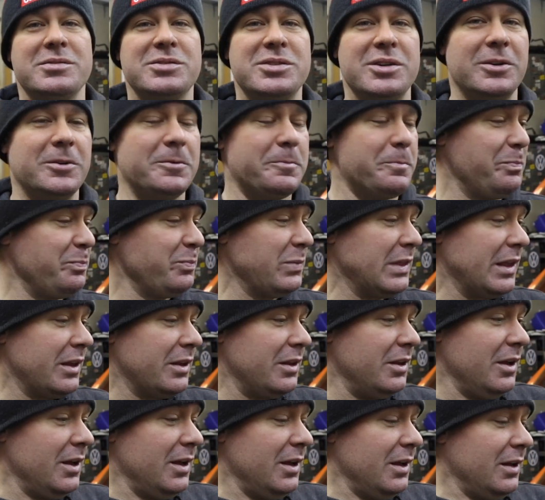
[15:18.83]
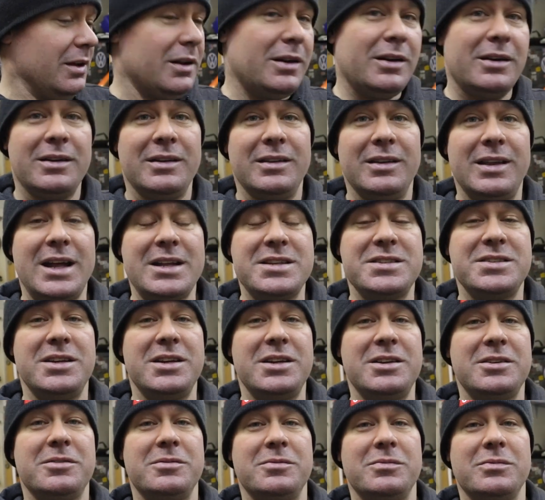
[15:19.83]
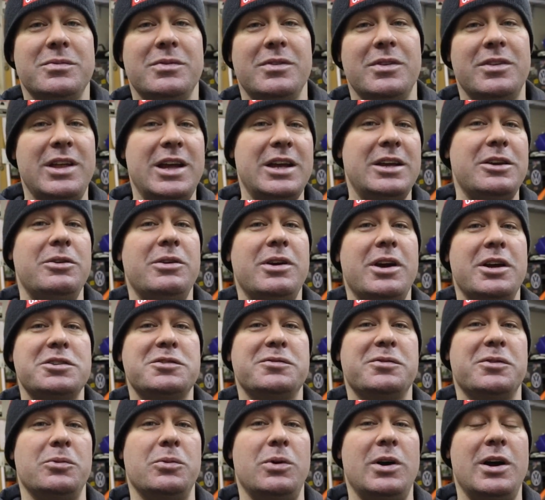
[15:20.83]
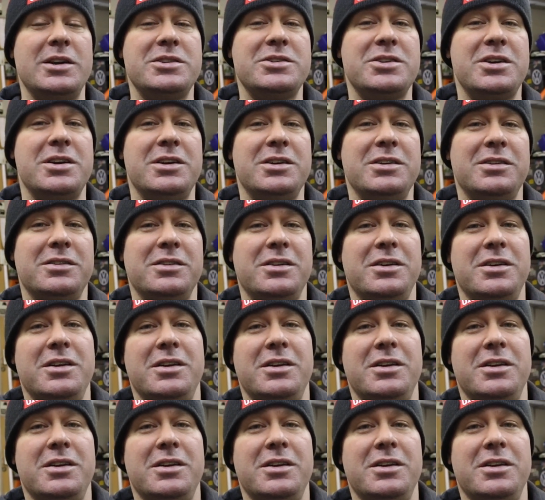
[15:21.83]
So that's it. Thank you guys for watching.